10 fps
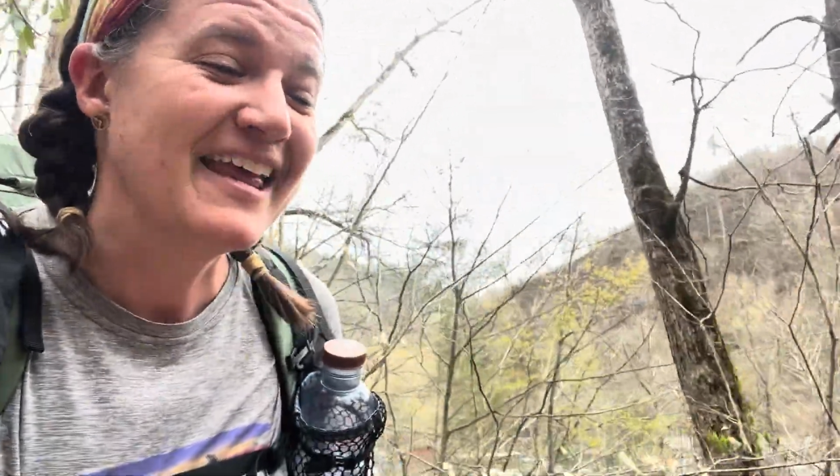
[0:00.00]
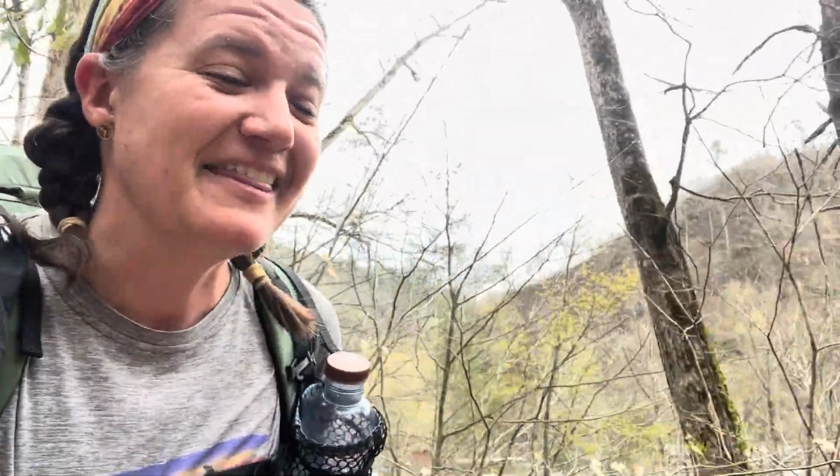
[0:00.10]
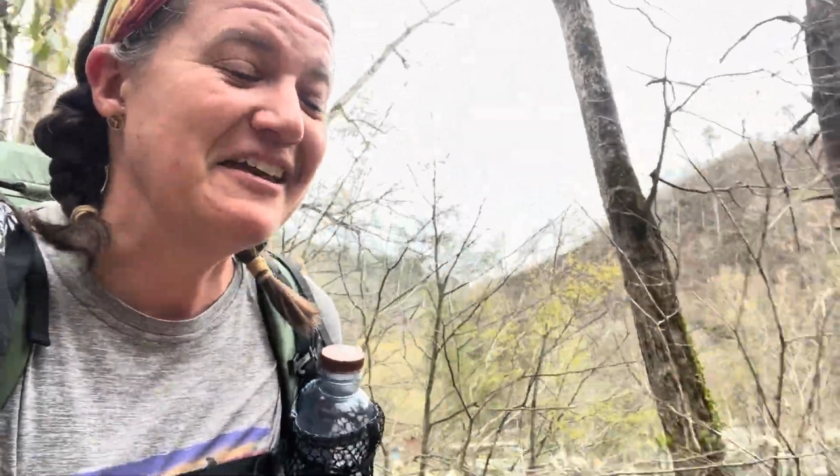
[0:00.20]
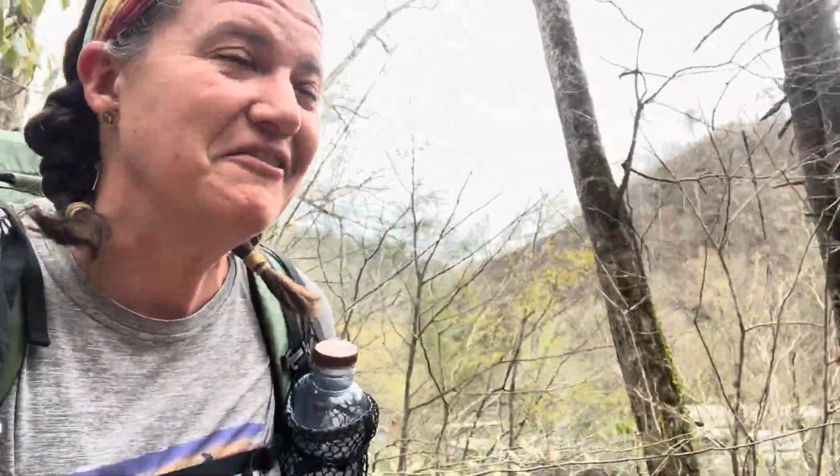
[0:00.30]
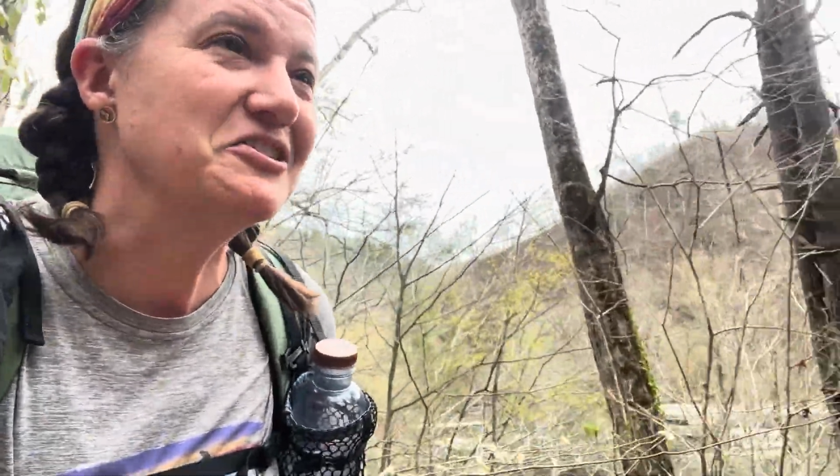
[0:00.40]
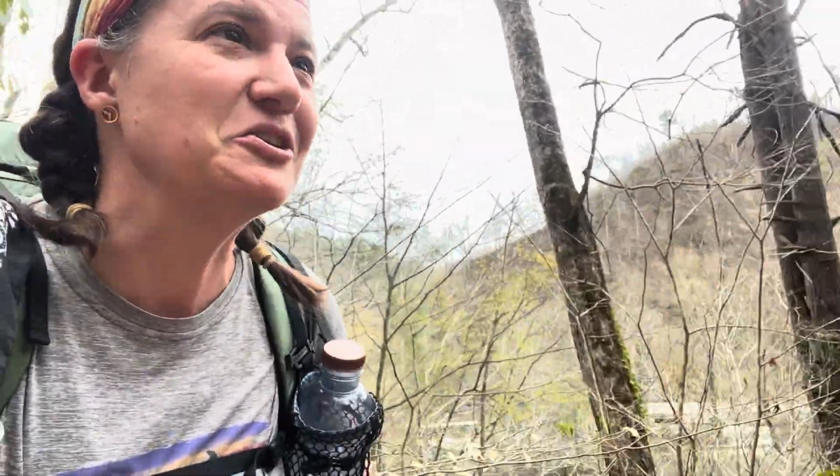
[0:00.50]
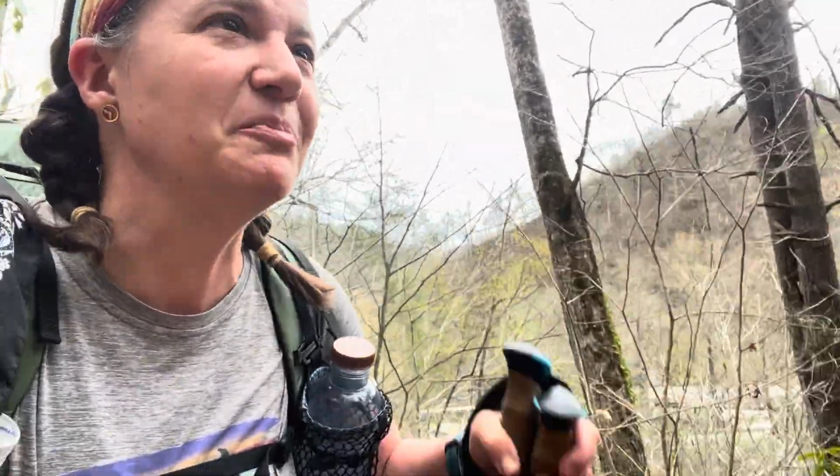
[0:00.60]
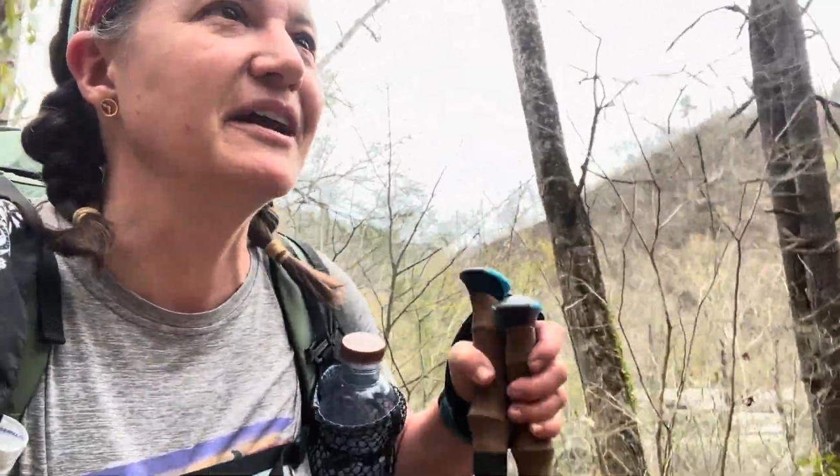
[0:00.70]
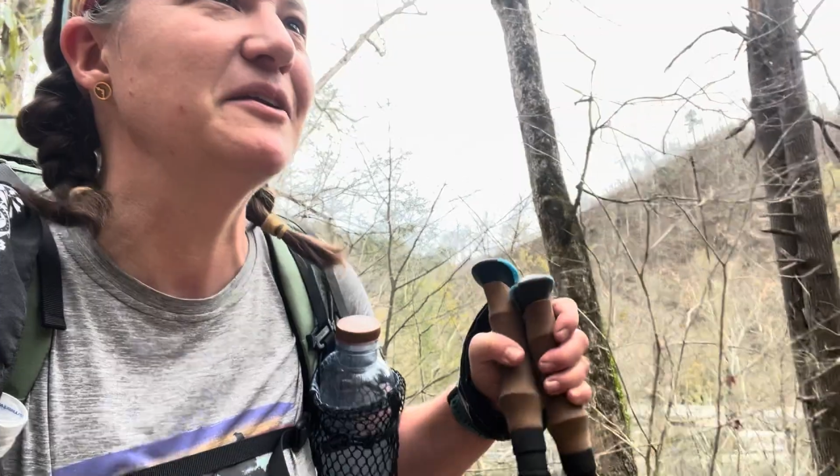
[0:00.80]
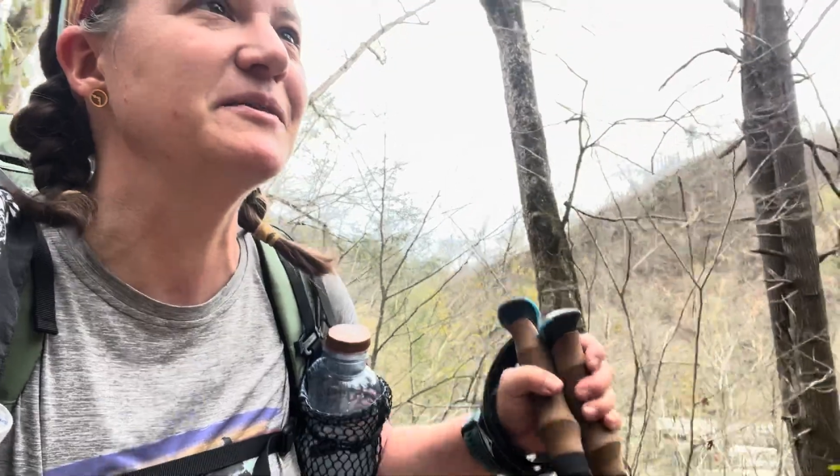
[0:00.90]
The original
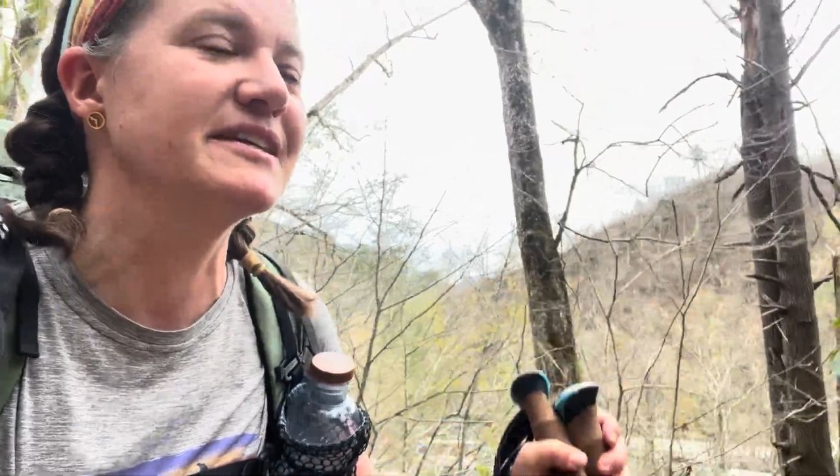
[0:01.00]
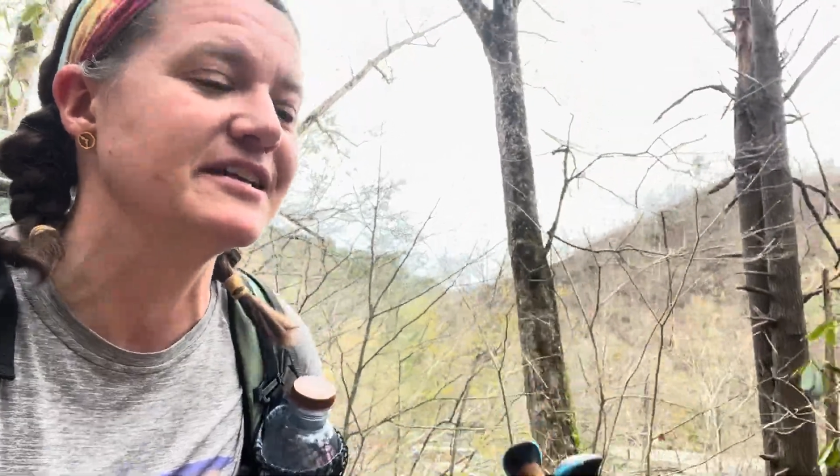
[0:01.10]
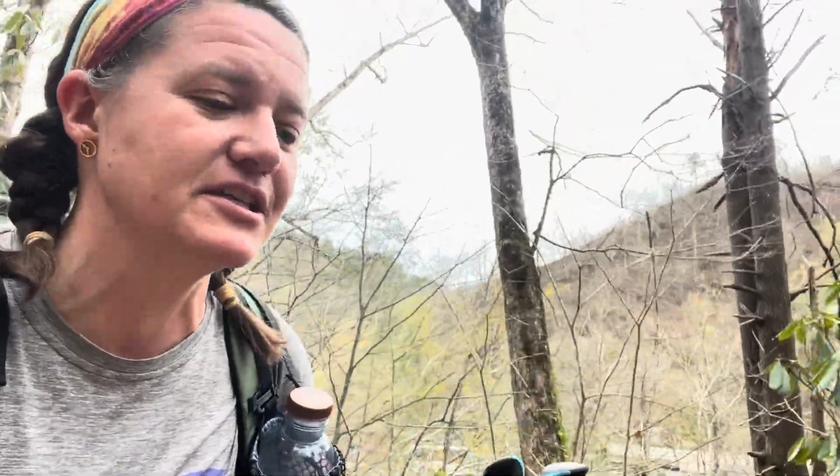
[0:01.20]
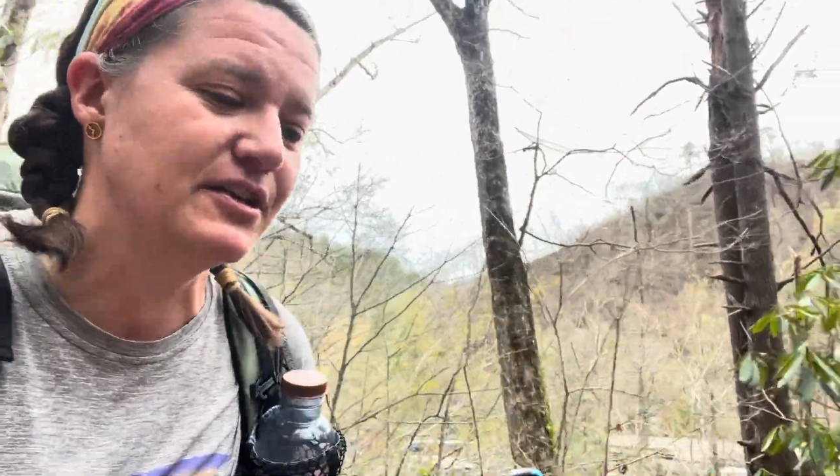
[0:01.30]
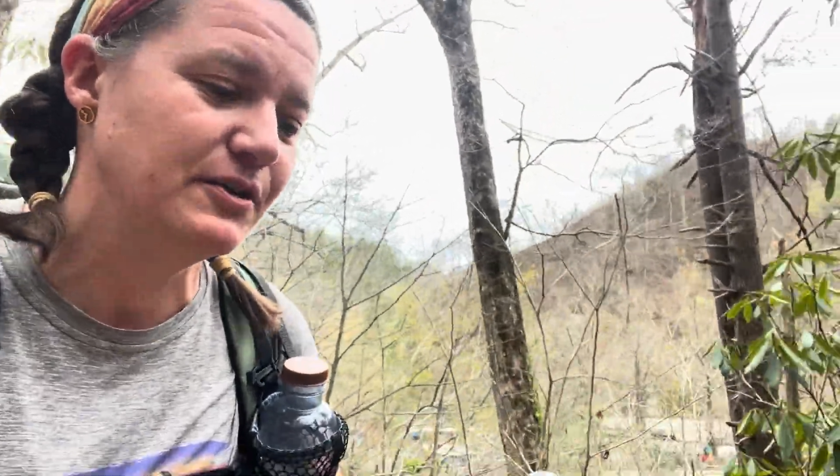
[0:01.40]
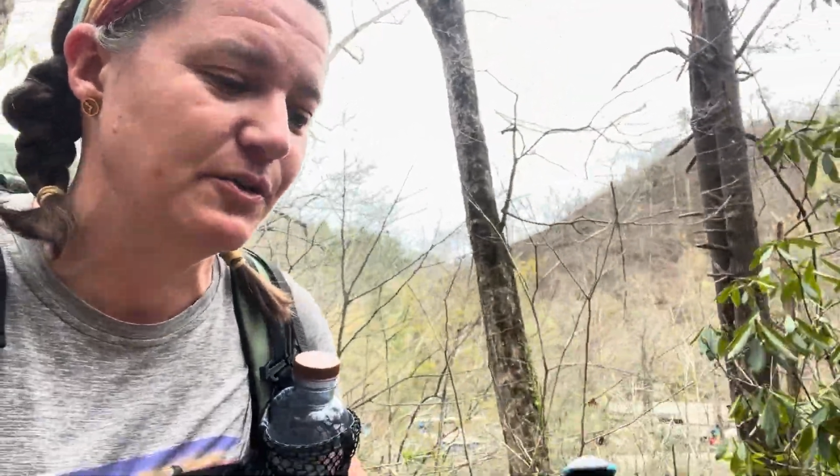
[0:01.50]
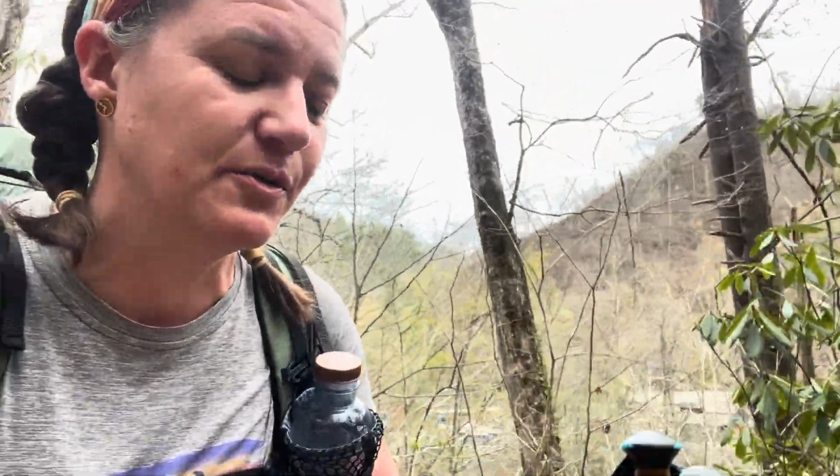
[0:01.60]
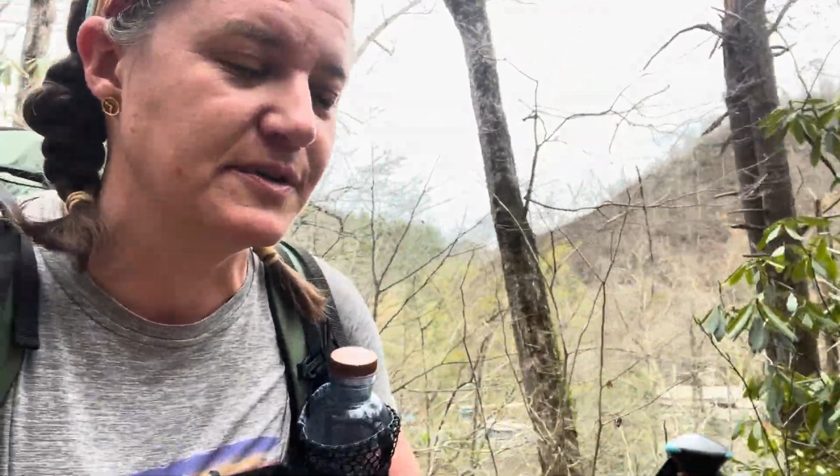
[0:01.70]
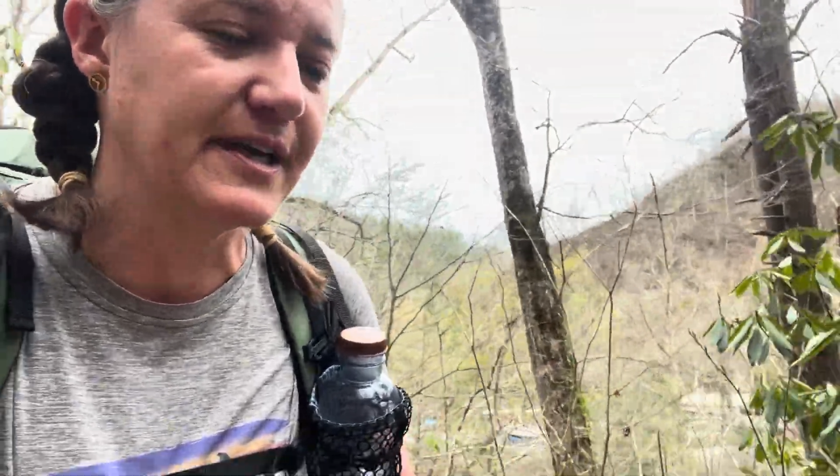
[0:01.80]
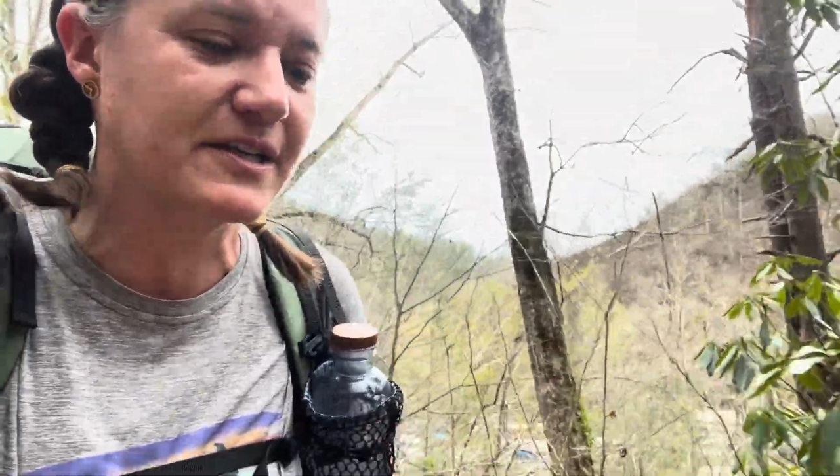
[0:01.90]
plan was get
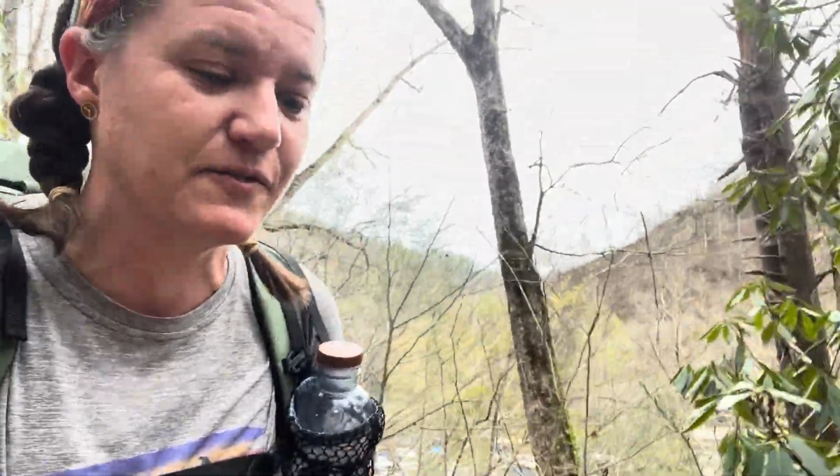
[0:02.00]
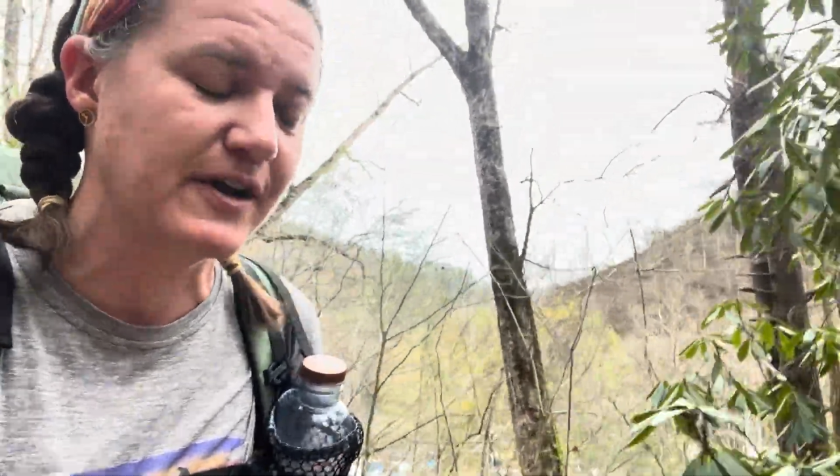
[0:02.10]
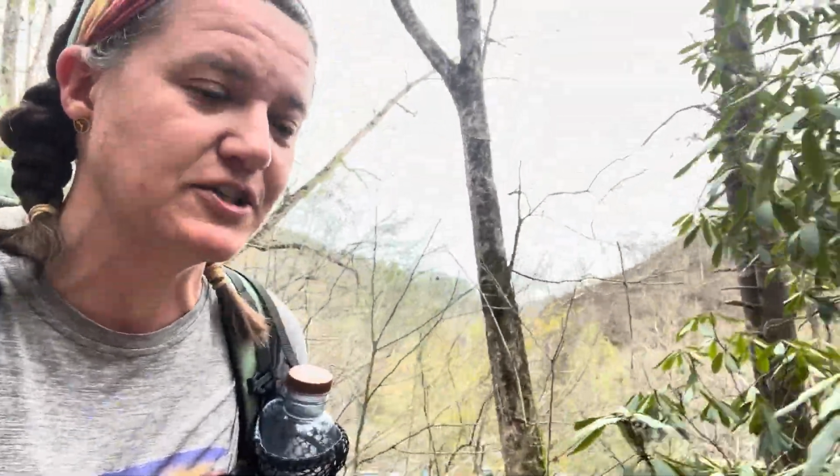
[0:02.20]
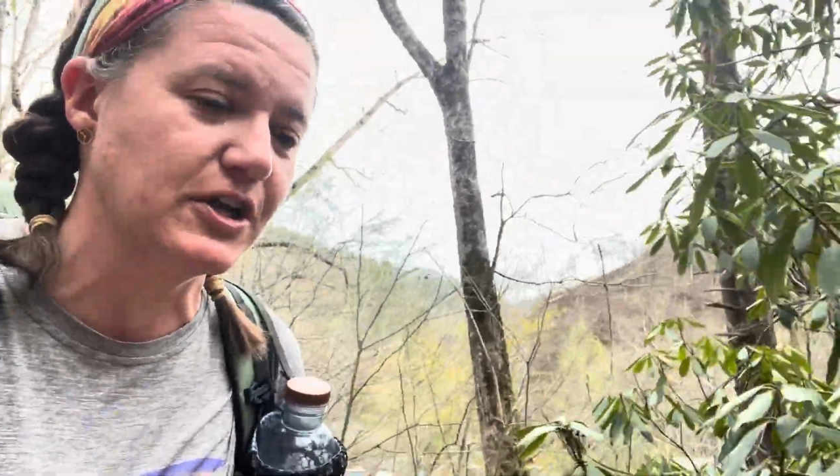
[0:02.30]
to Sassafras